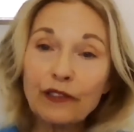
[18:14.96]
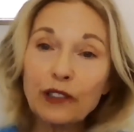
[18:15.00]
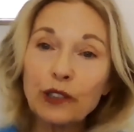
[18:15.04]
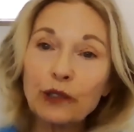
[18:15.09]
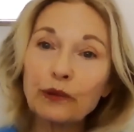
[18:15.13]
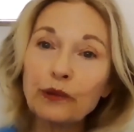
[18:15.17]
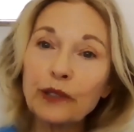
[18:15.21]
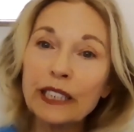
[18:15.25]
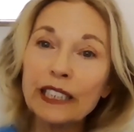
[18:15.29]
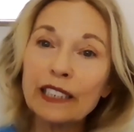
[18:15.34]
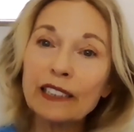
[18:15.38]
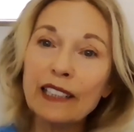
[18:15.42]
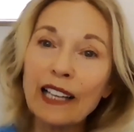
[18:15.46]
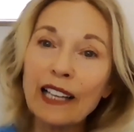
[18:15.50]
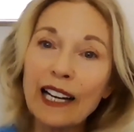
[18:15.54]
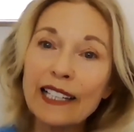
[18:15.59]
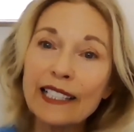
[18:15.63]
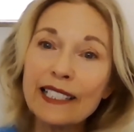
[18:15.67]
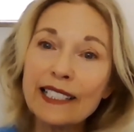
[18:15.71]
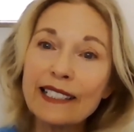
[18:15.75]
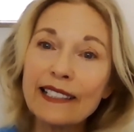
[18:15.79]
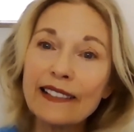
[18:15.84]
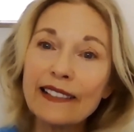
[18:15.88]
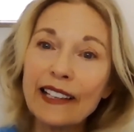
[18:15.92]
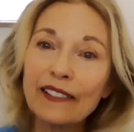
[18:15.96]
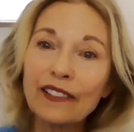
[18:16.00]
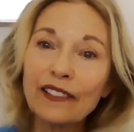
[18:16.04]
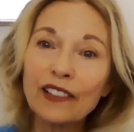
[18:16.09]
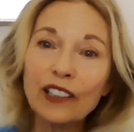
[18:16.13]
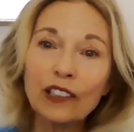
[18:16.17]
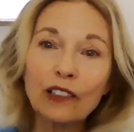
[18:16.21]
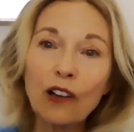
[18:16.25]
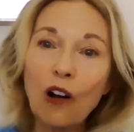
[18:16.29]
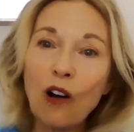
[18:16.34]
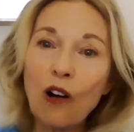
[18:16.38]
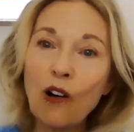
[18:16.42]
you realize that
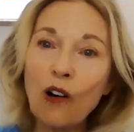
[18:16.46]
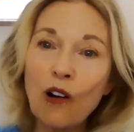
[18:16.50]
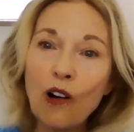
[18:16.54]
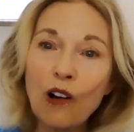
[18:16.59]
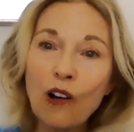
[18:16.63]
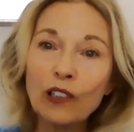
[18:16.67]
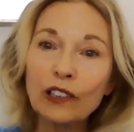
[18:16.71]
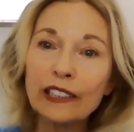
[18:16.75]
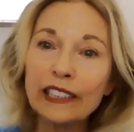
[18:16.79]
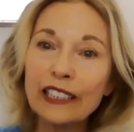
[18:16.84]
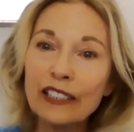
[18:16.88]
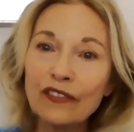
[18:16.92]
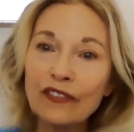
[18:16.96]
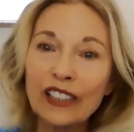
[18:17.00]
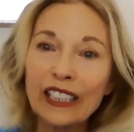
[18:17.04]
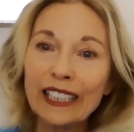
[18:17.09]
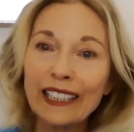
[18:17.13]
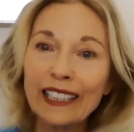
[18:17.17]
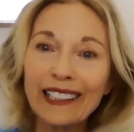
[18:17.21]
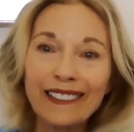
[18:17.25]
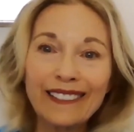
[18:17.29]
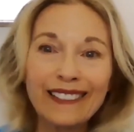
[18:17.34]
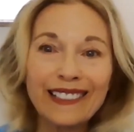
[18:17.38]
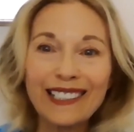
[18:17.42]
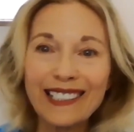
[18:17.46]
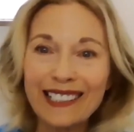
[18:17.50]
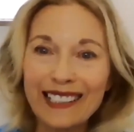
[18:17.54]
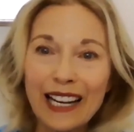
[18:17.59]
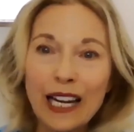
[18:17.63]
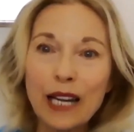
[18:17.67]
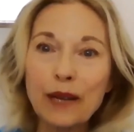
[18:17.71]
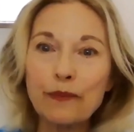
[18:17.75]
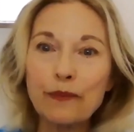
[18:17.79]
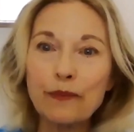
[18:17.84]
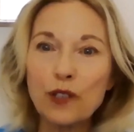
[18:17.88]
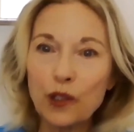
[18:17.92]
they're all living in the
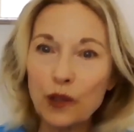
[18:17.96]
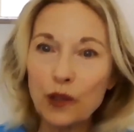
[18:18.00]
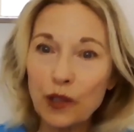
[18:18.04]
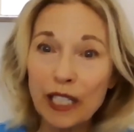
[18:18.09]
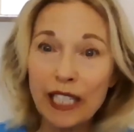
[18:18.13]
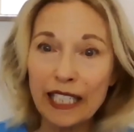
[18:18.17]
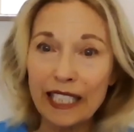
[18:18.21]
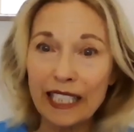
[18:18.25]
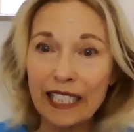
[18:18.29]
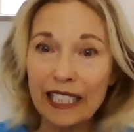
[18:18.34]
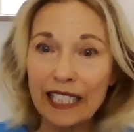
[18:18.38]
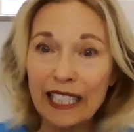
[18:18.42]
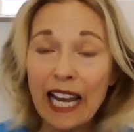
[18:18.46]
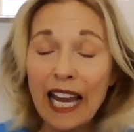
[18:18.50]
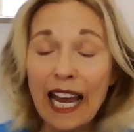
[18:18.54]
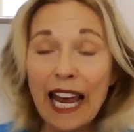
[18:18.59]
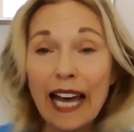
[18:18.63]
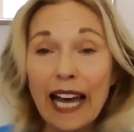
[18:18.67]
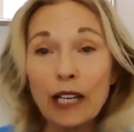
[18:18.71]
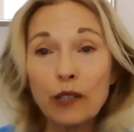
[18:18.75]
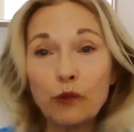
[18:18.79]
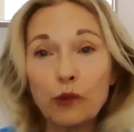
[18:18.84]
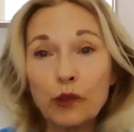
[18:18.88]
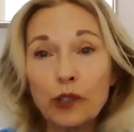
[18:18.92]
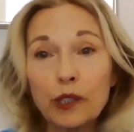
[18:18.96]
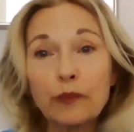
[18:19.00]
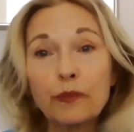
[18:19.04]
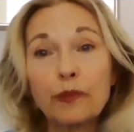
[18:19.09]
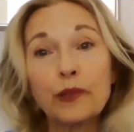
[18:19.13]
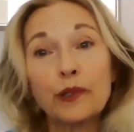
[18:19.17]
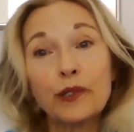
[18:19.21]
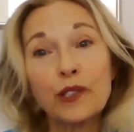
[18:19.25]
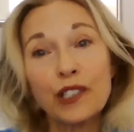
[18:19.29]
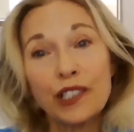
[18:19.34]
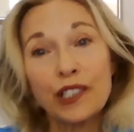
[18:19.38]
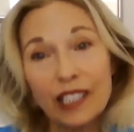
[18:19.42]
same tree and we're
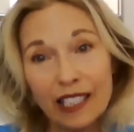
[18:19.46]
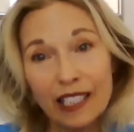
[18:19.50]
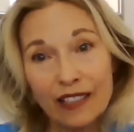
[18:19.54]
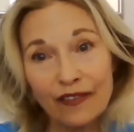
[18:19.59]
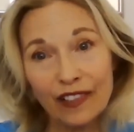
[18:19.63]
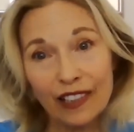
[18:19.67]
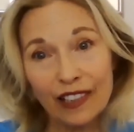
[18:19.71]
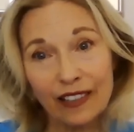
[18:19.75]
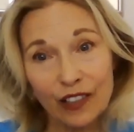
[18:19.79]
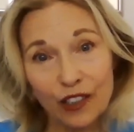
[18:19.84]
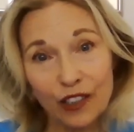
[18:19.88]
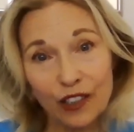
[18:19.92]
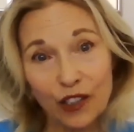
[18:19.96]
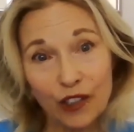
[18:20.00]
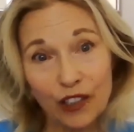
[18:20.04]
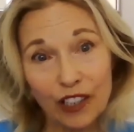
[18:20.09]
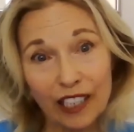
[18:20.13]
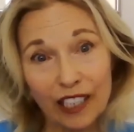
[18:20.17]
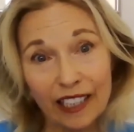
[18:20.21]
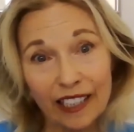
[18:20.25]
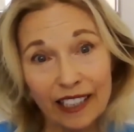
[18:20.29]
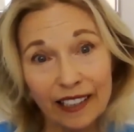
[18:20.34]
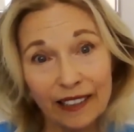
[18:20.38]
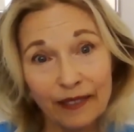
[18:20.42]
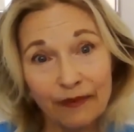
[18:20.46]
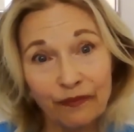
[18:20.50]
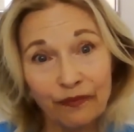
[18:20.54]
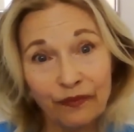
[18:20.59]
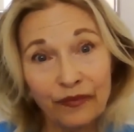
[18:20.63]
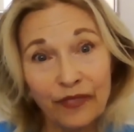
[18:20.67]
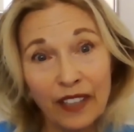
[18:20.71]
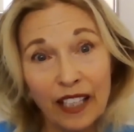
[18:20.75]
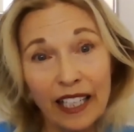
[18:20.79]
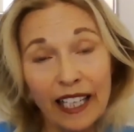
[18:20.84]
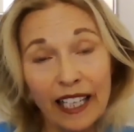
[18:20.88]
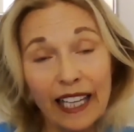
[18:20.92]
perceiving the tree.
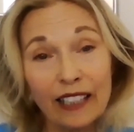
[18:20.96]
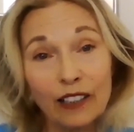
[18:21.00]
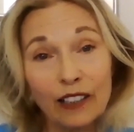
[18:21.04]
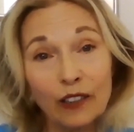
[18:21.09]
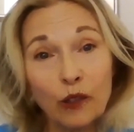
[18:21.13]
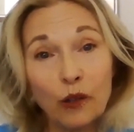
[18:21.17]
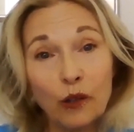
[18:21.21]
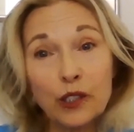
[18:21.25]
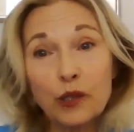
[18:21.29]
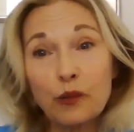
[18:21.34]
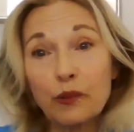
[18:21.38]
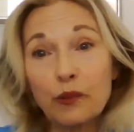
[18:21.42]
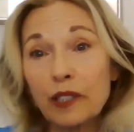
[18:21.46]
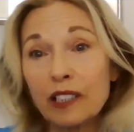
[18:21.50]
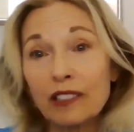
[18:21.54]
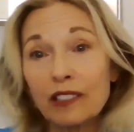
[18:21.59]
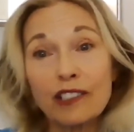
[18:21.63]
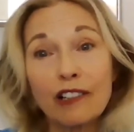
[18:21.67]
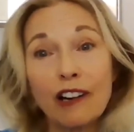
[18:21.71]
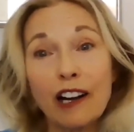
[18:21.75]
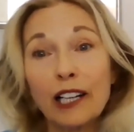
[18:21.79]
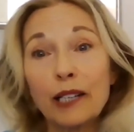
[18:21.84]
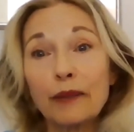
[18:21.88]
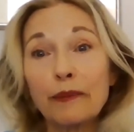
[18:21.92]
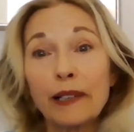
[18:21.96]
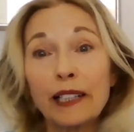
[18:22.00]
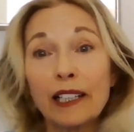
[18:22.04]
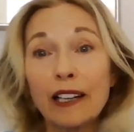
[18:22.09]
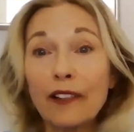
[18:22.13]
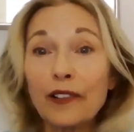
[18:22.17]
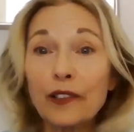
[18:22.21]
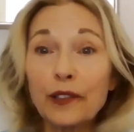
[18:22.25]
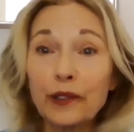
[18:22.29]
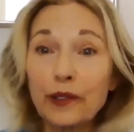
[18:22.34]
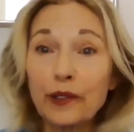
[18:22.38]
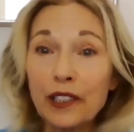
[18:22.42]
And of course, we could talk about
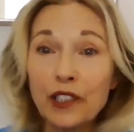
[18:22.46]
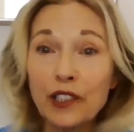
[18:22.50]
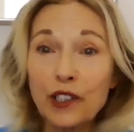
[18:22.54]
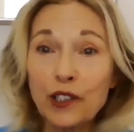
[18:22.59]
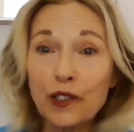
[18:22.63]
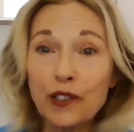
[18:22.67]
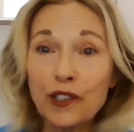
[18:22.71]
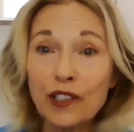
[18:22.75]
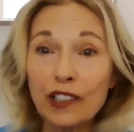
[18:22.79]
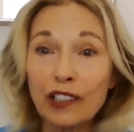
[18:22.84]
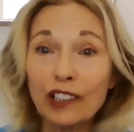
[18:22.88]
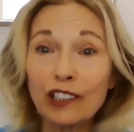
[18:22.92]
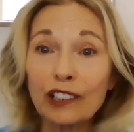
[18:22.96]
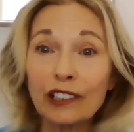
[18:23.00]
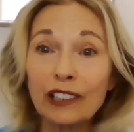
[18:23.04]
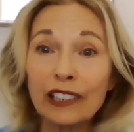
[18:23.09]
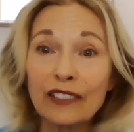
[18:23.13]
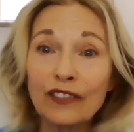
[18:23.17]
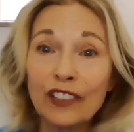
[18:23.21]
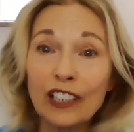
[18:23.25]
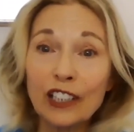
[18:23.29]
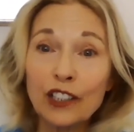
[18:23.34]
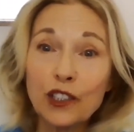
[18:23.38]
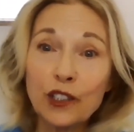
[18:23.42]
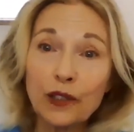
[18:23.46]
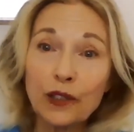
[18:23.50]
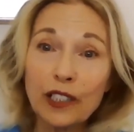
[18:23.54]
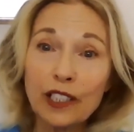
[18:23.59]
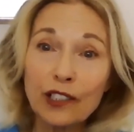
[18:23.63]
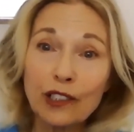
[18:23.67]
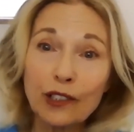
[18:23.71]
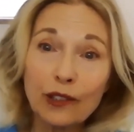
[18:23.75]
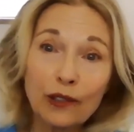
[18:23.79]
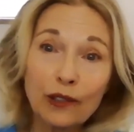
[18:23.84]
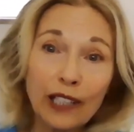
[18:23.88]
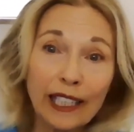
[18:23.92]
other creatures that could live in a tree
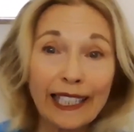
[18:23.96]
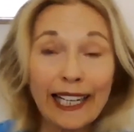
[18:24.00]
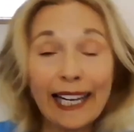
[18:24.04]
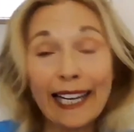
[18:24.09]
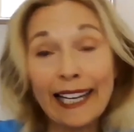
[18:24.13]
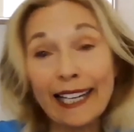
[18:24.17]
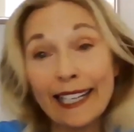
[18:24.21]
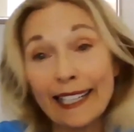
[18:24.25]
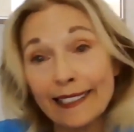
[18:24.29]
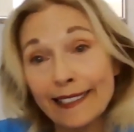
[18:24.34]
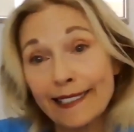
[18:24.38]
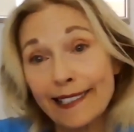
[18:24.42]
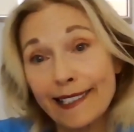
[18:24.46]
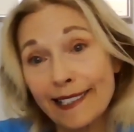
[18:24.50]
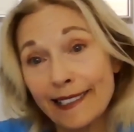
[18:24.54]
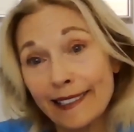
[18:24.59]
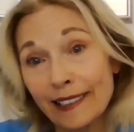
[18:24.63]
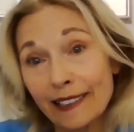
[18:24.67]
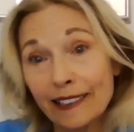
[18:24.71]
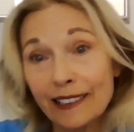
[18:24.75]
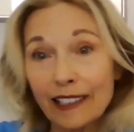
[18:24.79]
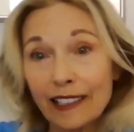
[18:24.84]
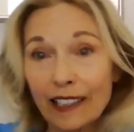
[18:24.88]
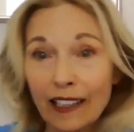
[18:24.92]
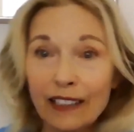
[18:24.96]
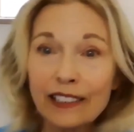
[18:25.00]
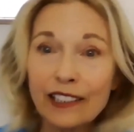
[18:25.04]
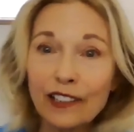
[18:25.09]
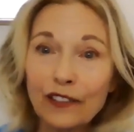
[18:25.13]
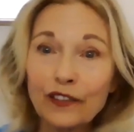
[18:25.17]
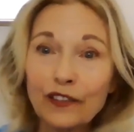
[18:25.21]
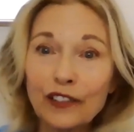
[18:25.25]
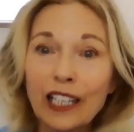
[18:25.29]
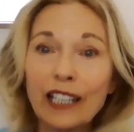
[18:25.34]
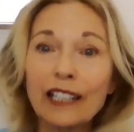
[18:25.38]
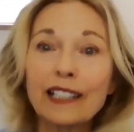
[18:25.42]
too, like ants yeah. and
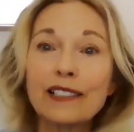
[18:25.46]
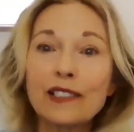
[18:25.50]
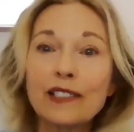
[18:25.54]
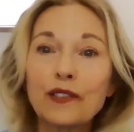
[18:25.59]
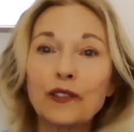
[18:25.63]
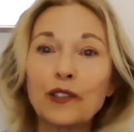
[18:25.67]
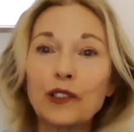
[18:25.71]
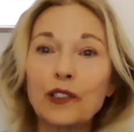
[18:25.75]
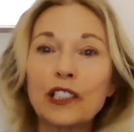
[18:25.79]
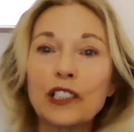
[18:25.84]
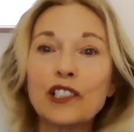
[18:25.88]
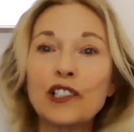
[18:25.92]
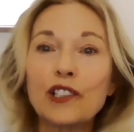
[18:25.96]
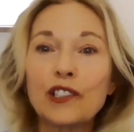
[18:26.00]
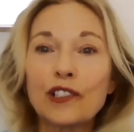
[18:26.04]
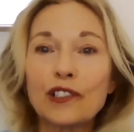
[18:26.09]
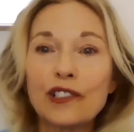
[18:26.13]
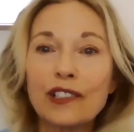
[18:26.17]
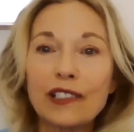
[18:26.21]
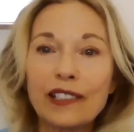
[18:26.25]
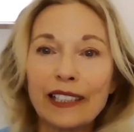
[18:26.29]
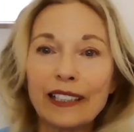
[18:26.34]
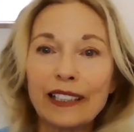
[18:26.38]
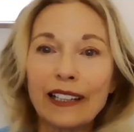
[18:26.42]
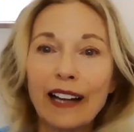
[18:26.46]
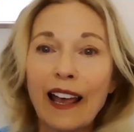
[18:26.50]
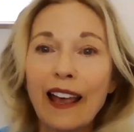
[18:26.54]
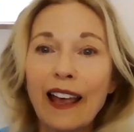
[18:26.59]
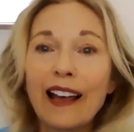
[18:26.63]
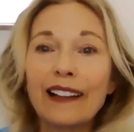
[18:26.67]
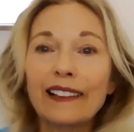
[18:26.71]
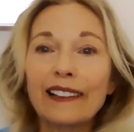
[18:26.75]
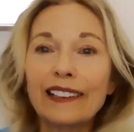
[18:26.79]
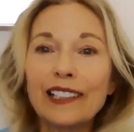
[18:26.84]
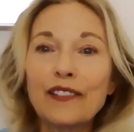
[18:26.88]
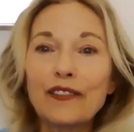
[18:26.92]
different kinds of creatures that
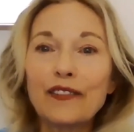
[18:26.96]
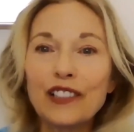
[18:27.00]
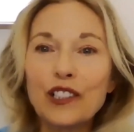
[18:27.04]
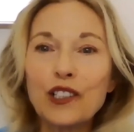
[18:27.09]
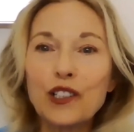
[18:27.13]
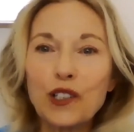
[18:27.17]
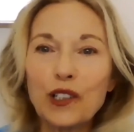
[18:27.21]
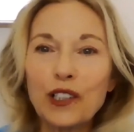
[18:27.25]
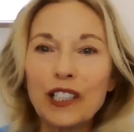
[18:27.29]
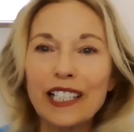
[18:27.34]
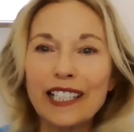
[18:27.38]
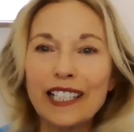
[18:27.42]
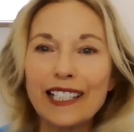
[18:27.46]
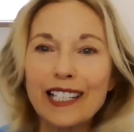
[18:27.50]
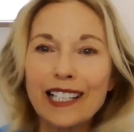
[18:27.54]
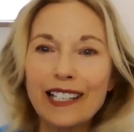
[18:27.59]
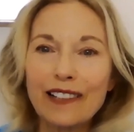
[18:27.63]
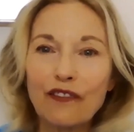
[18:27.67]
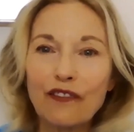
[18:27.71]
live in trees,